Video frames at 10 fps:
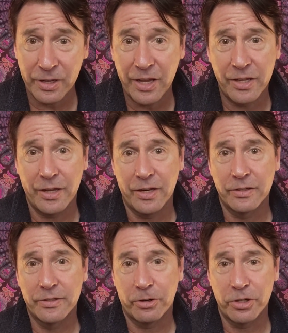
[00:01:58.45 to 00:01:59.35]

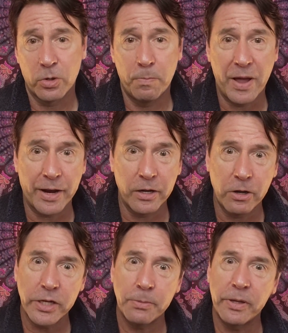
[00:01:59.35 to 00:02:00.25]
and start to go back and
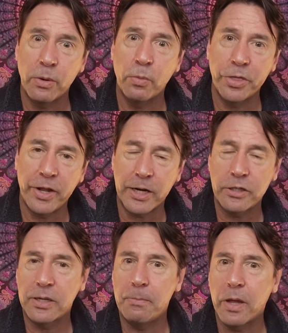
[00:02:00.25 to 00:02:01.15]
contemplate on what that
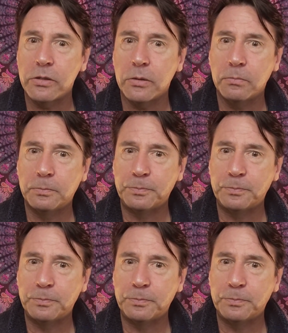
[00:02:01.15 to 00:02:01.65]
actually meant.